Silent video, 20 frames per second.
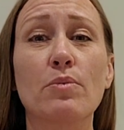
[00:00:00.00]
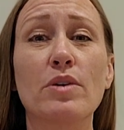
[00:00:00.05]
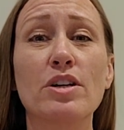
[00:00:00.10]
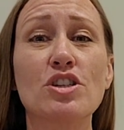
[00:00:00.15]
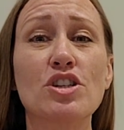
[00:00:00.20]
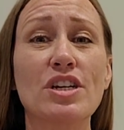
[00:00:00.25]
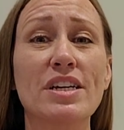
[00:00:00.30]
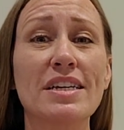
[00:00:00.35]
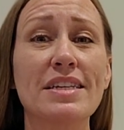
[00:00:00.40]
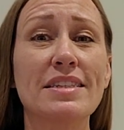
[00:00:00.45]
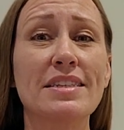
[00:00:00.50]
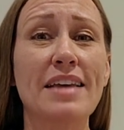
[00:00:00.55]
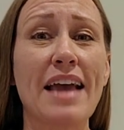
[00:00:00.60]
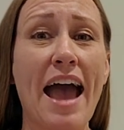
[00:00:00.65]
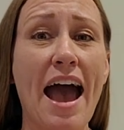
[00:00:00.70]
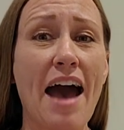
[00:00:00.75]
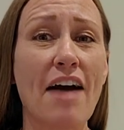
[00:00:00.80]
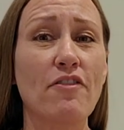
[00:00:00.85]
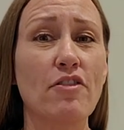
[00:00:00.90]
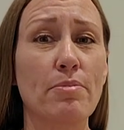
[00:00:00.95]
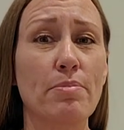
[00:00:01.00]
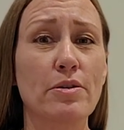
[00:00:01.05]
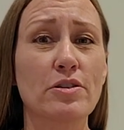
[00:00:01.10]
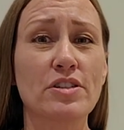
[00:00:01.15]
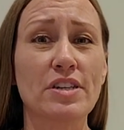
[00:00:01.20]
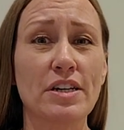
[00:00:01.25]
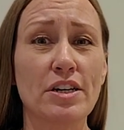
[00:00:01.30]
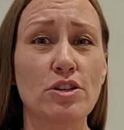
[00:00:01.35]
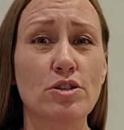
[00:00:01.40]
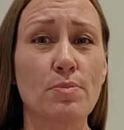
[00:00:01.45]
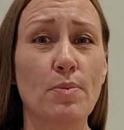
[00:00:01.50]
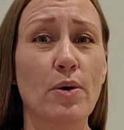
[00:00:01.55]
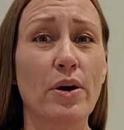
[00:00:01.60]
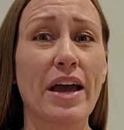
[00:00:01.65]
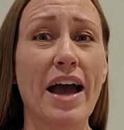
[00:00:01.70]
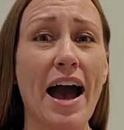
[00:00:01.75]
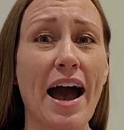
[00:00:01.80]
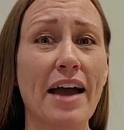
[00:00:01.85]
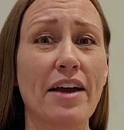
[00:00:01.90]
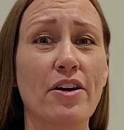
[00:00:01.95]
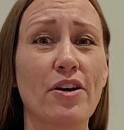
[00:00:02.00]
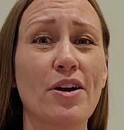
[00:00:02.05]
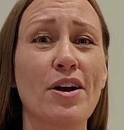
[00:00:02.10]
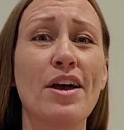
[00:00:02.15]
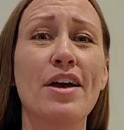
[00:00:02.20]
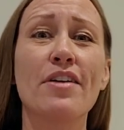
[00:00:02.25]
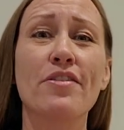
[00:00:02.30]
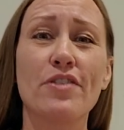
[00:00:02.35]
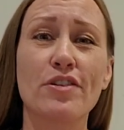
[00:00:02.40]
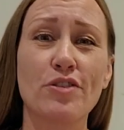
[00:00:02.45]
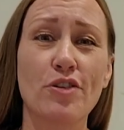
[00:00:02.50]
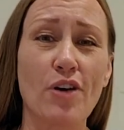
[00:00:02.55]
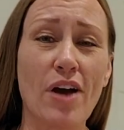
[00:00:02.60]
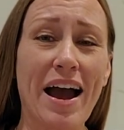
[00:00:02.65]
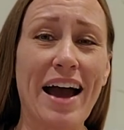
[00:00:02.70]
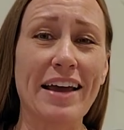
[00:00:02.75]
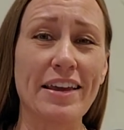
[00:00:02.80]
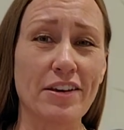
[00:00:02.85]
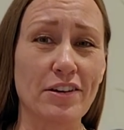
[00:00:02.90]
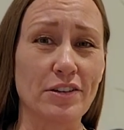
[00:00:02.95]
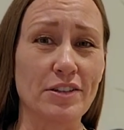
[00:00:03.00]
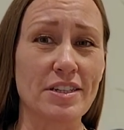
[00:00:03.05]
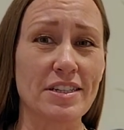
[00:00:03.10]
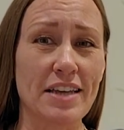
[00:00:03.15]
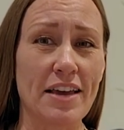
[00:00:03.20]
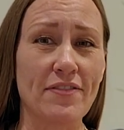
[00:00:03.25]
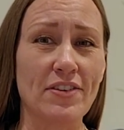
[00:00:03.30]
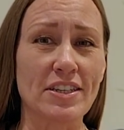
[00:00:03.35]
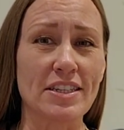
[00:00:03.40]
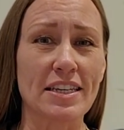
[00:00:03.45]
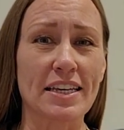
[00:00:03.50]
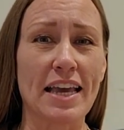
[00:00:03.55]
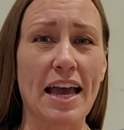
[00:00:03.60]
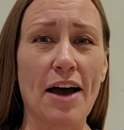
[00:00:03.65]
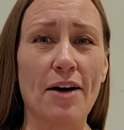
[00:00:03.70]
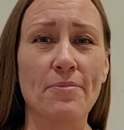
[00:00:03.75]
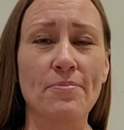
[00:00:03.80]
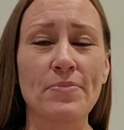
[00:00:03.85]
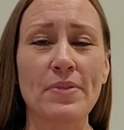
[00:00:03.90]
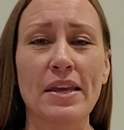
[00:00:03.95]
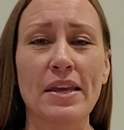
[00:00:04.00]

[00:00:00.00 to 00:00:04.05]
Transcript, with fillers: which is half a percentage point higher than your high yield savings account.